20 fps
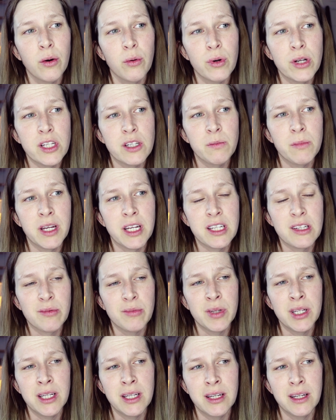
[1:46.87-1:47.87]
which makes
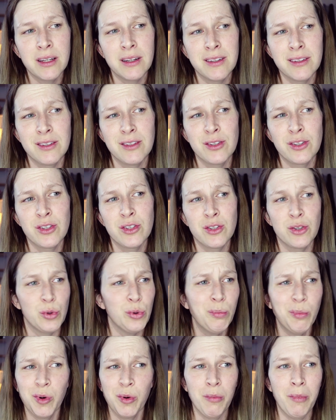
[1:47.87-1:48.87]
me
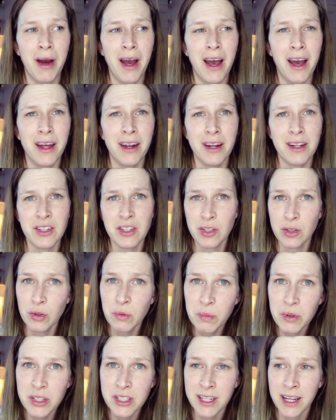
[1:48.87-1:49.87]
super mad and
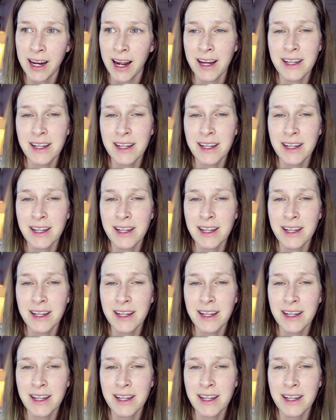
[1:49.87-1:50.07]
super sad.